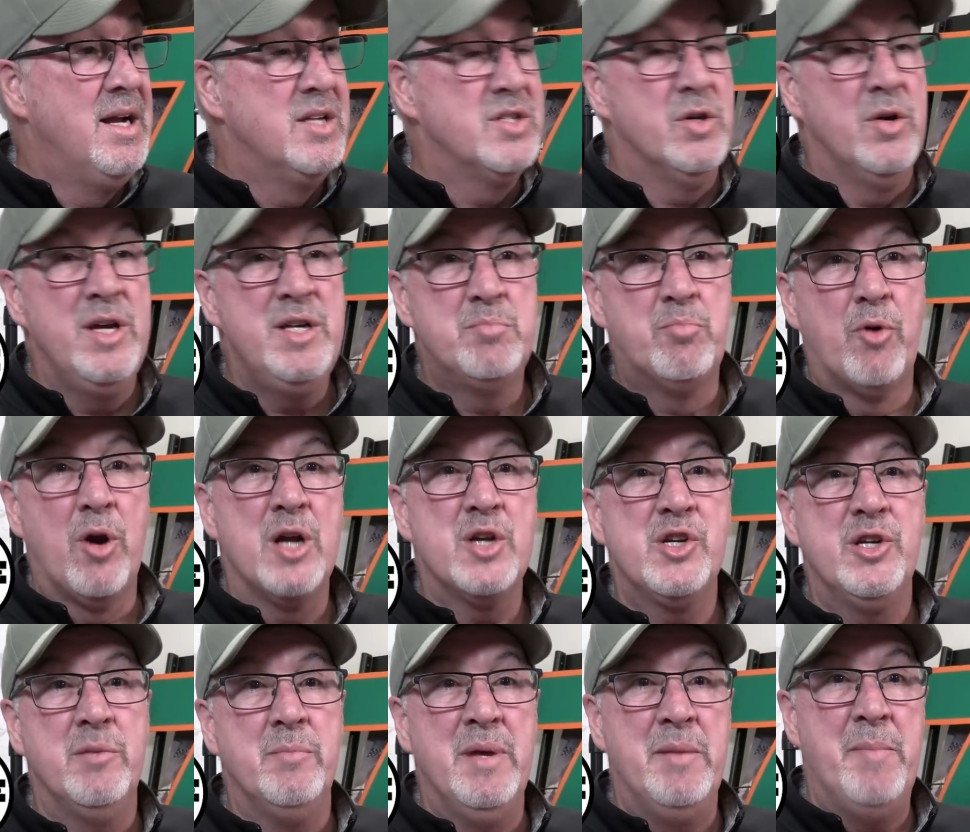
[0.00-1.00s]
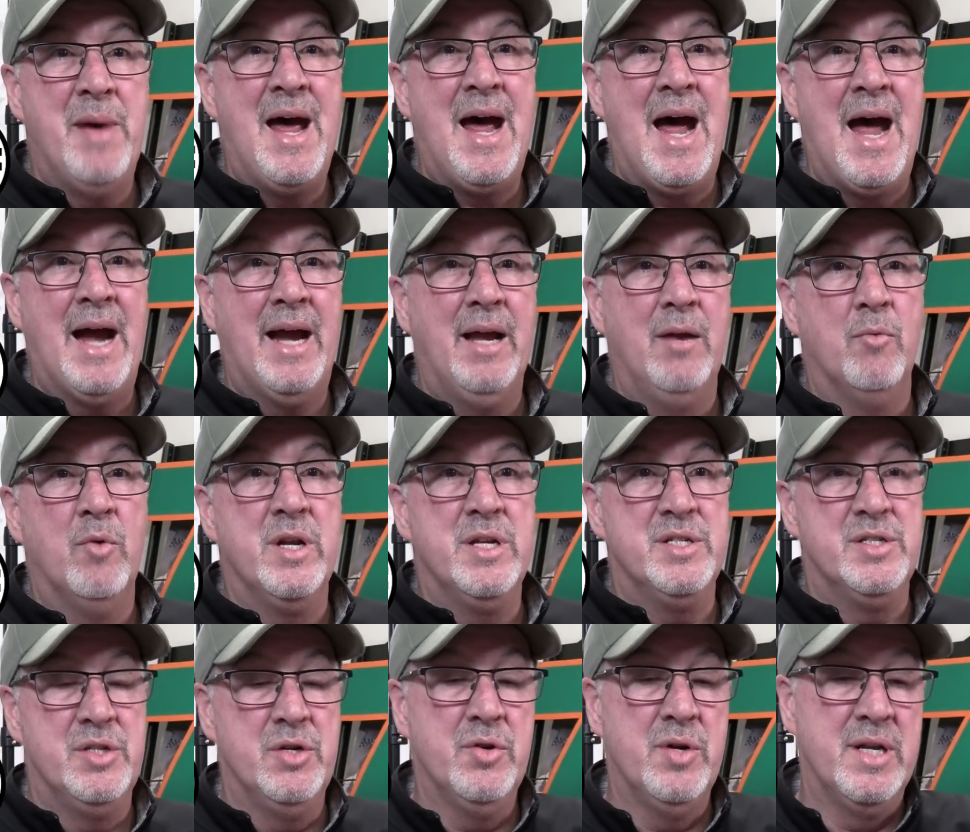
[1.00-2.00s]
So he's brushing me back, and what
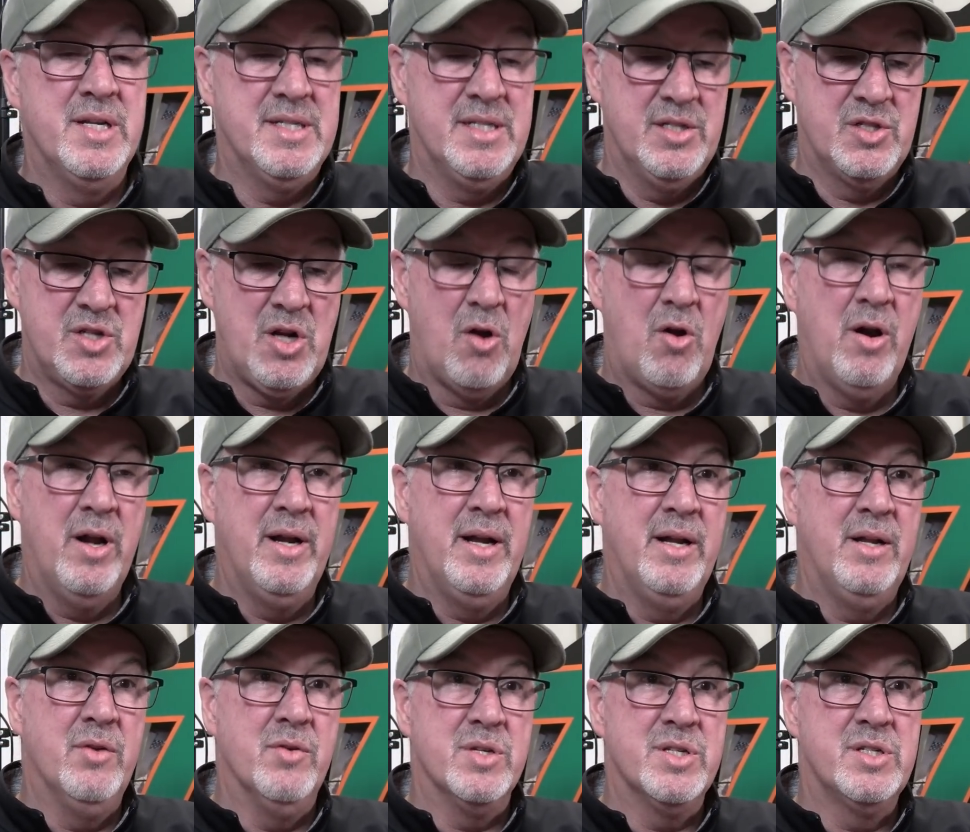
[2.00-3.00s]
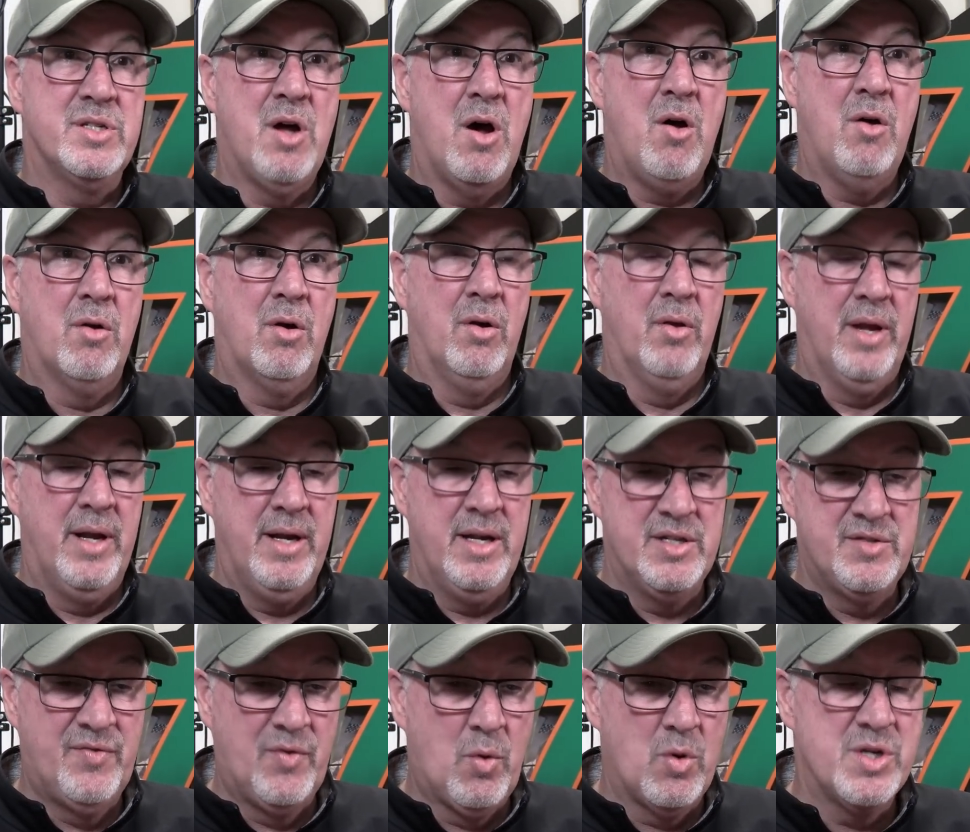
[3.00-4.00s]
he's doing is he's turning into a stall early, and
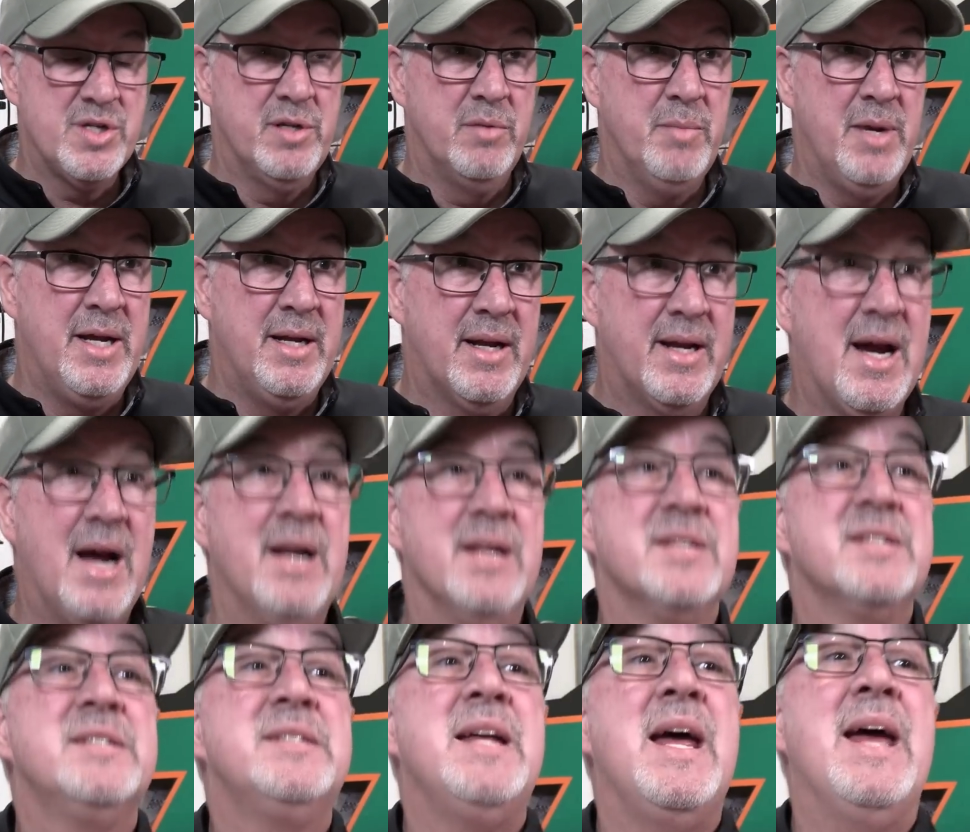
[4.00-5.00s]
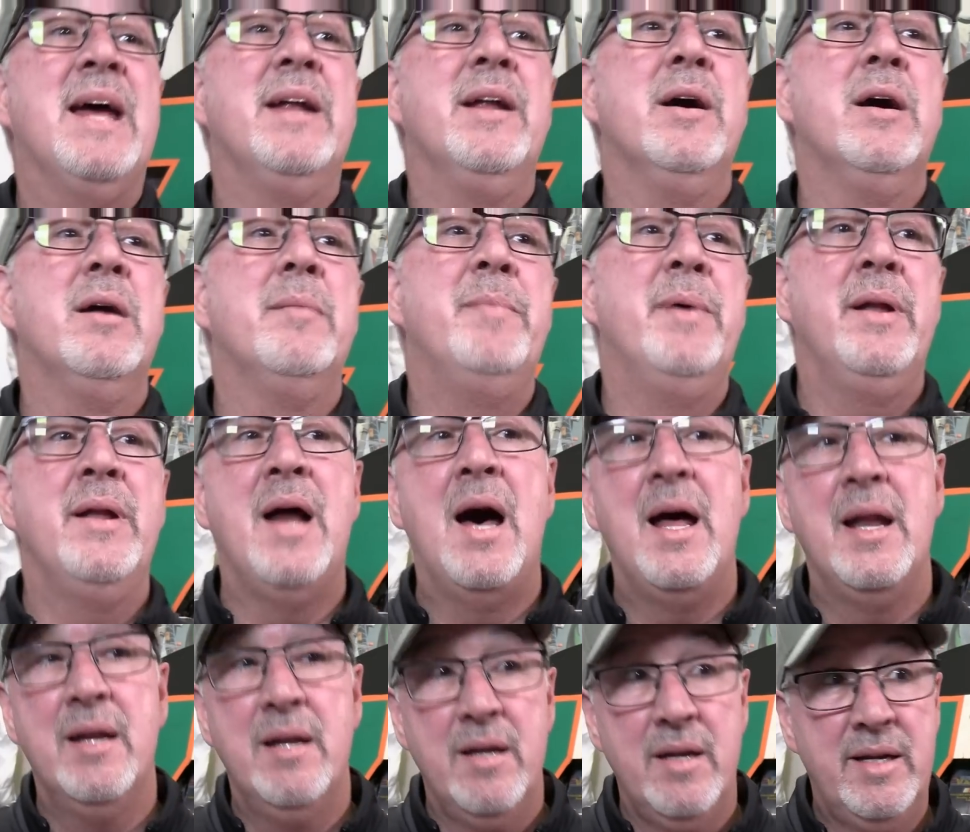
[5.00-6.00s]
he's forcing me to kind of stand up and
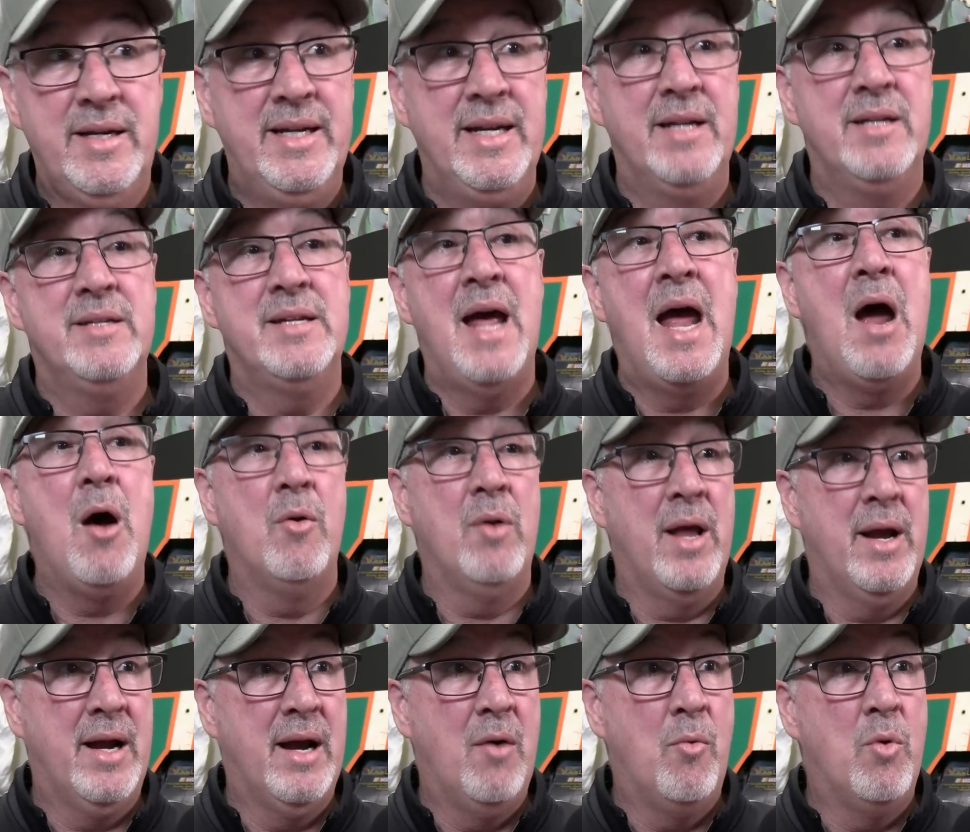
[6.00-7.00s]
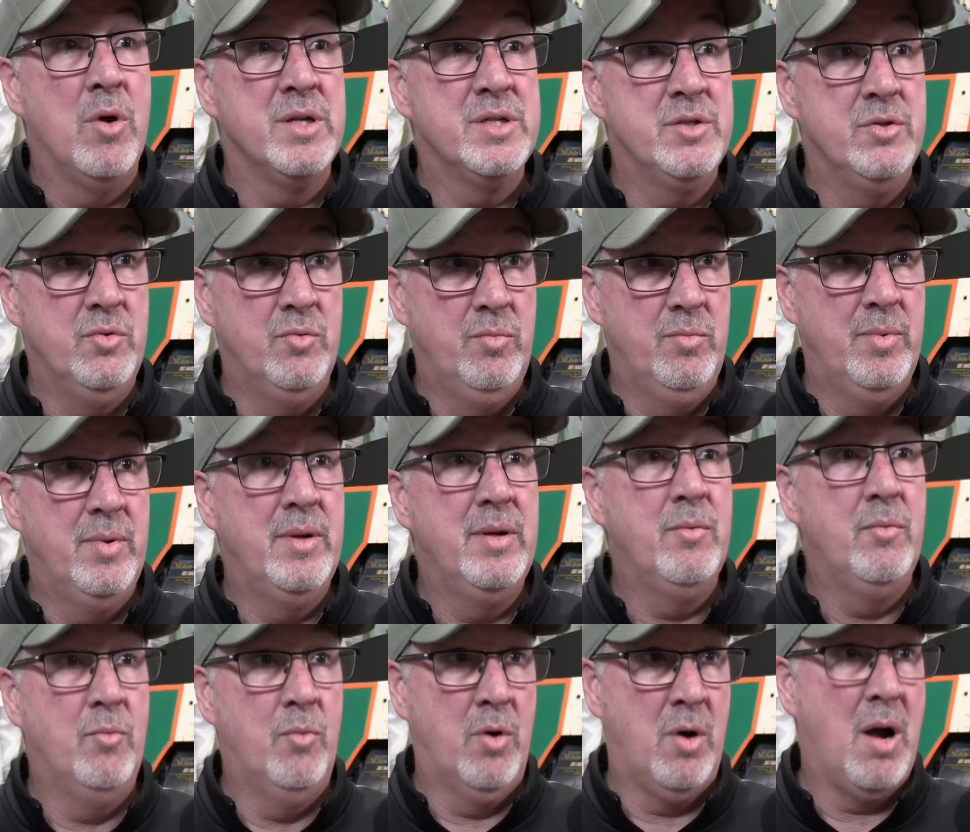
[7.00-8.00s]
not get down like I want to,
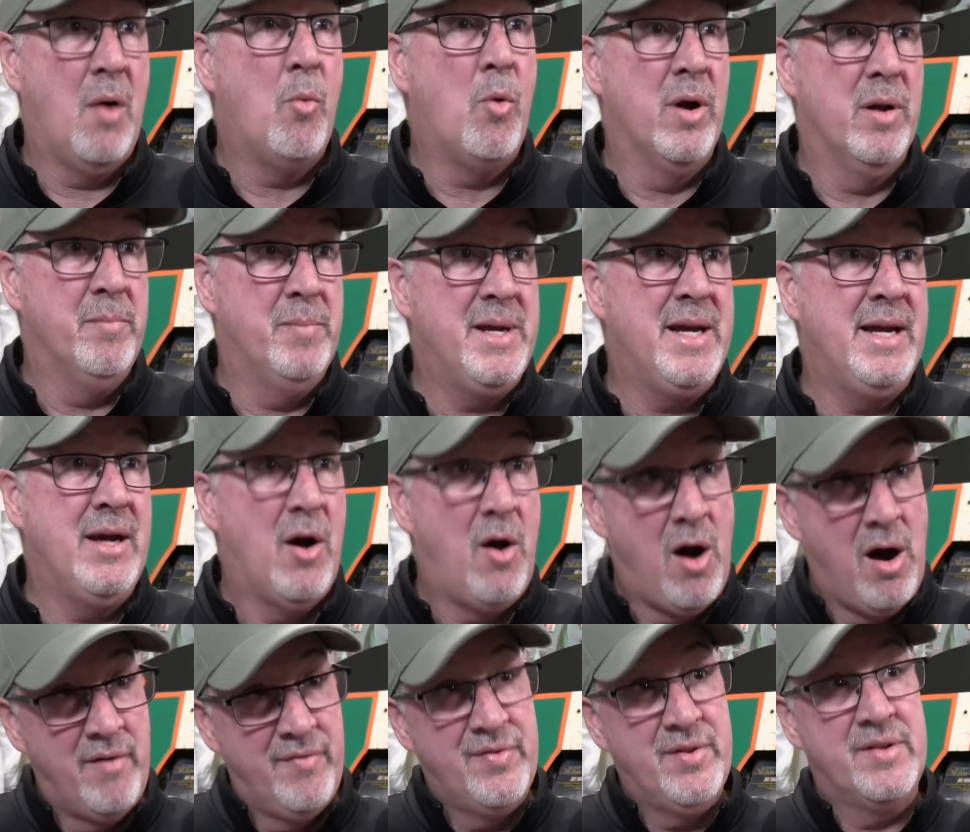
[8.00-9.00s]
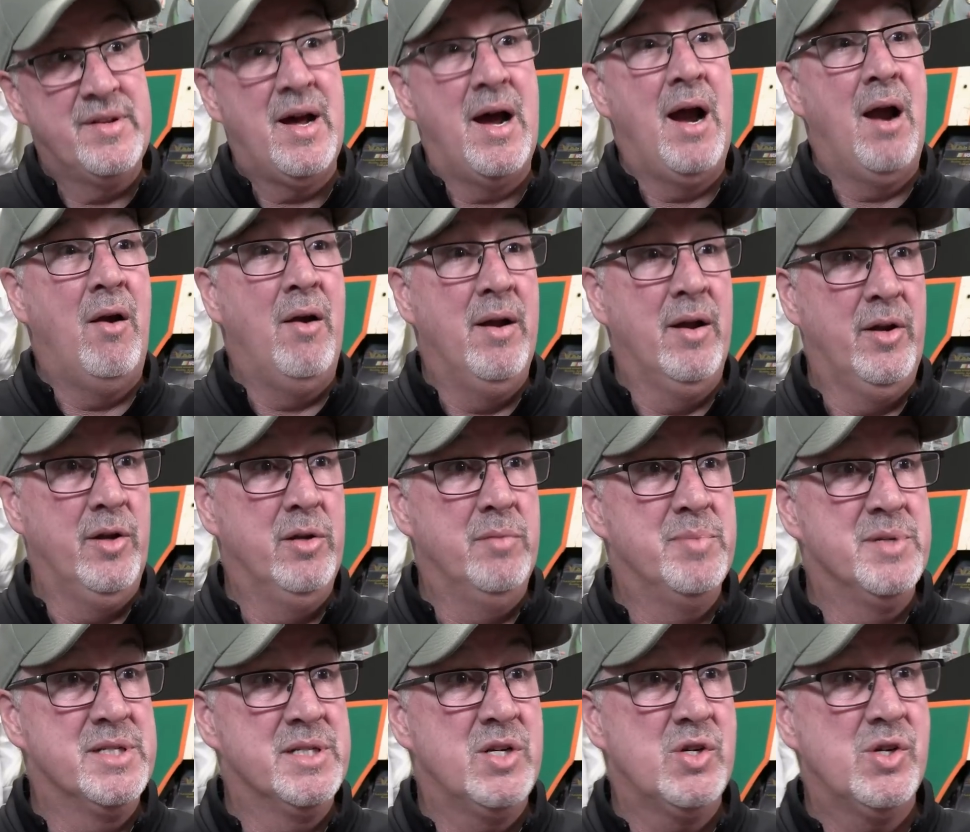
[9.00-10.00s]
where I want to be off the tire in a good
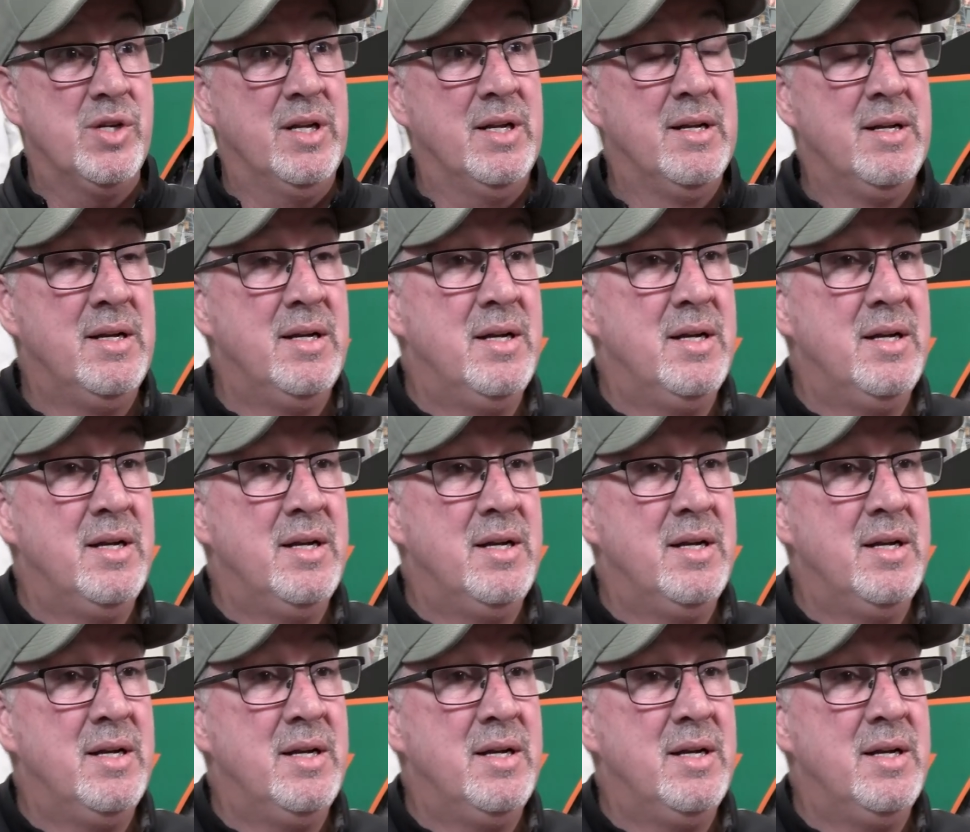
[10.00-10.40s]
position.